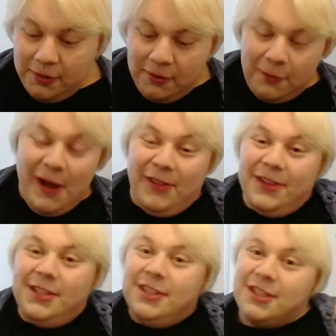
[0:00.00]
where
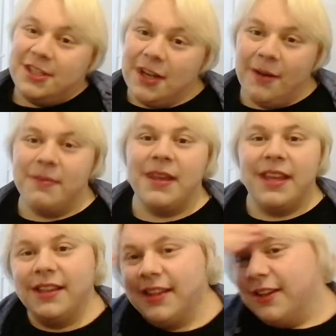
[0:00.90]
this
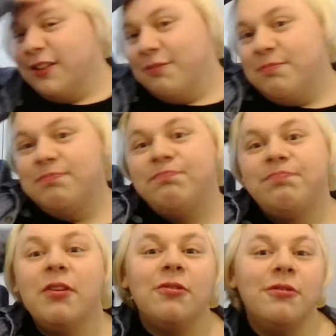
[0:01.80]
chubby little
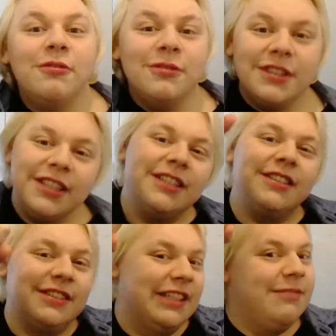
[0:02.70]
bald
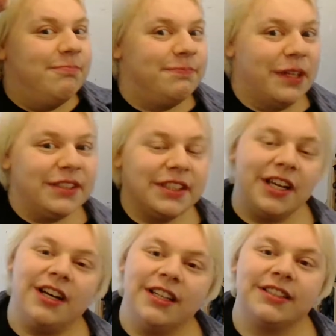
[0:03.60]
buzz
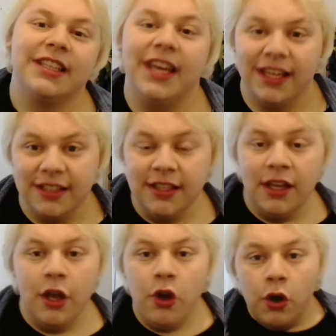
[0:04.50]
cut kid
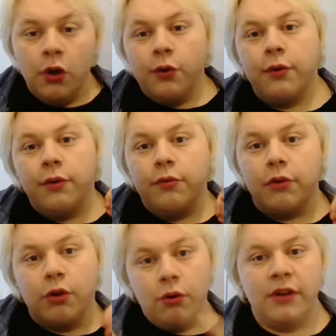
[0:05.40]

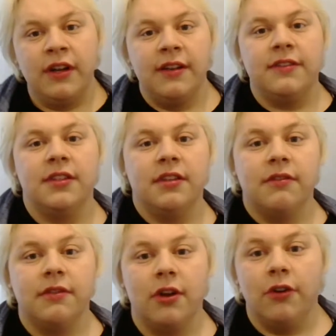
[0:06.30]
recorded his
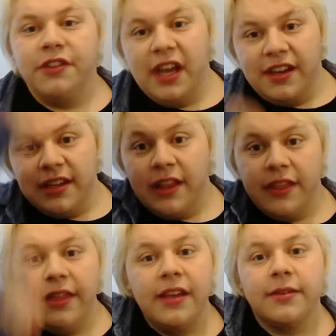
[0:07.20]
content
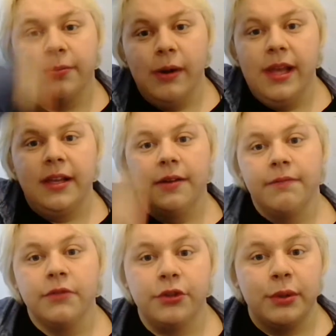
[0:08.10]
this way.
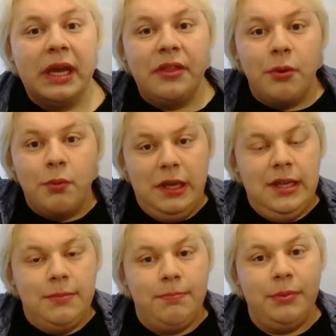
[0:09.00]
So he had the
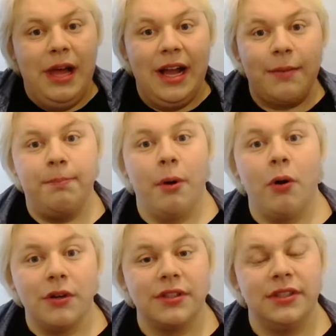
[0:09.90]
weird black
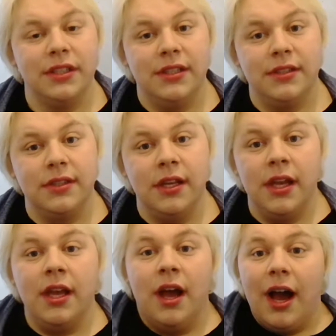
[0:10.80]
boxes.
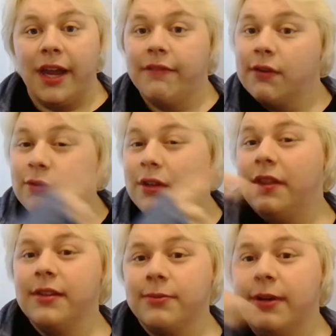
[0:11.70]
I didn't record it
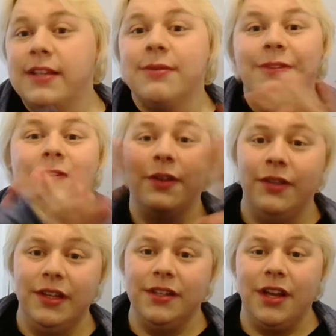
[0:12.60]
this way so it filled
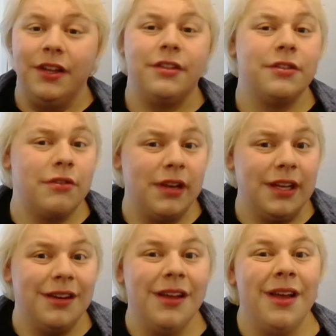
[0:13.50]
the entire
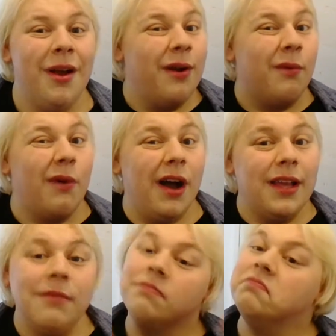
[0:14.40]
screen. Why?